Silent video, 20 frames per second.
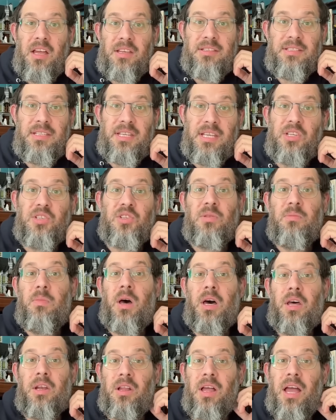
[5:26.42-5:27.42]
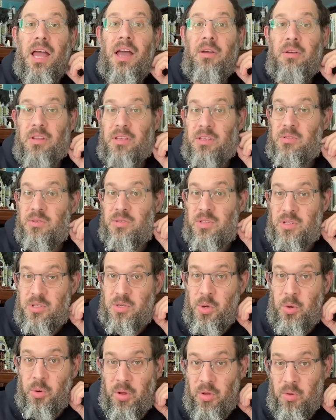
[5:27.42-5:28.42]
teach a model how to use a
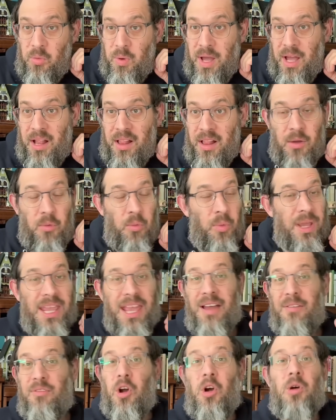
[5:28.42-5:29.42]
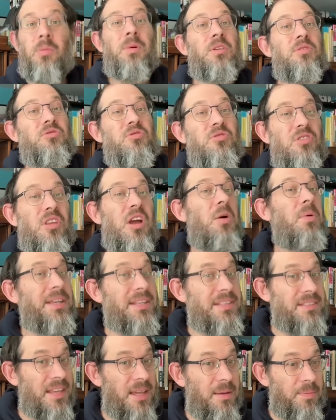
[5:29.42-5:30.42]
tool well. And we have almost no
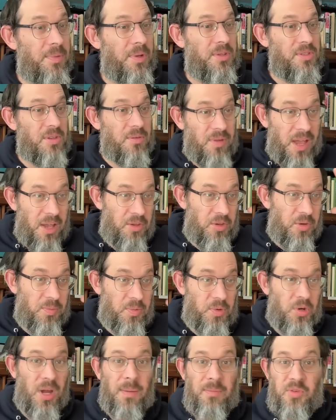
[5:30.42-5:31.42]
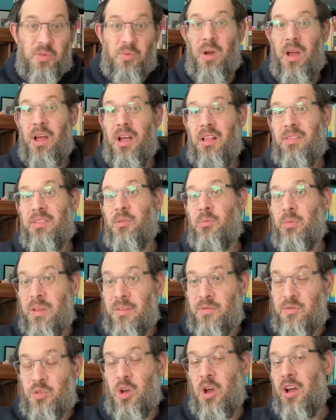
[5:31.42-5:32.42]
examples of how you prompt well that we
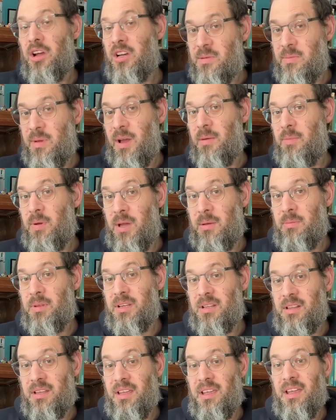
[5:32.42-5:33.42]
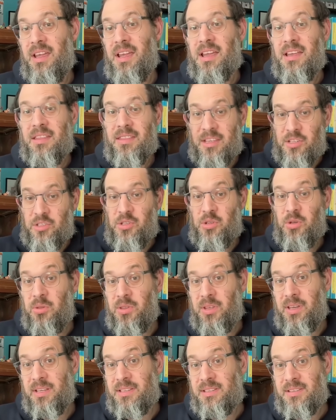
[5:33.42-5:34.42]
have talked about publicly that do
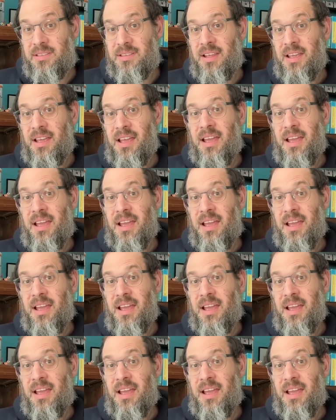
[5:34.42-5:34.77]
this.